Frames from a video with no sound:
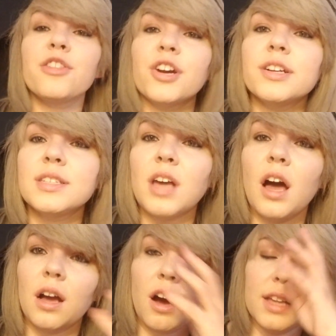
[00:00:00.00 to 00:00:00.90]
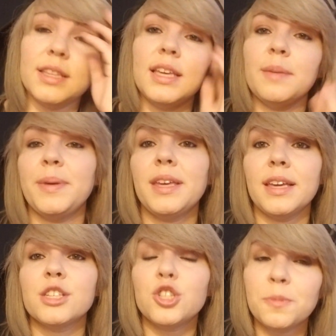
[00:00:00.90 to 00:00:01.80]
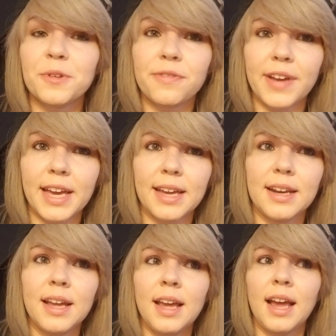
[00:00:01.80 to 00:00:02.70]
Third song on the EP, Super Fade.